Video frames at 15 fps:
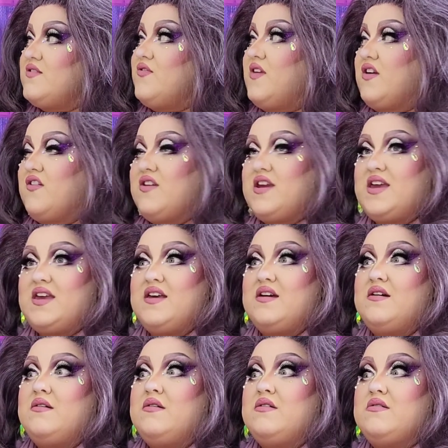very
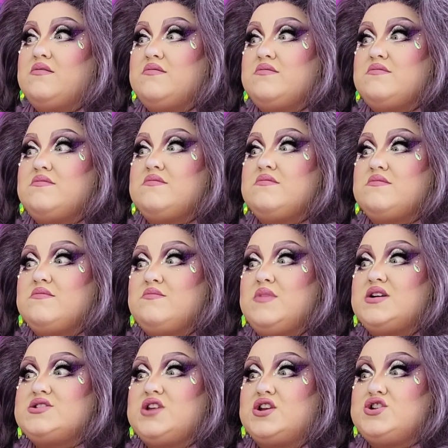
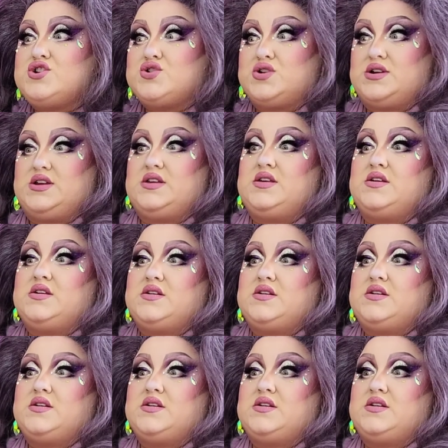much a tree.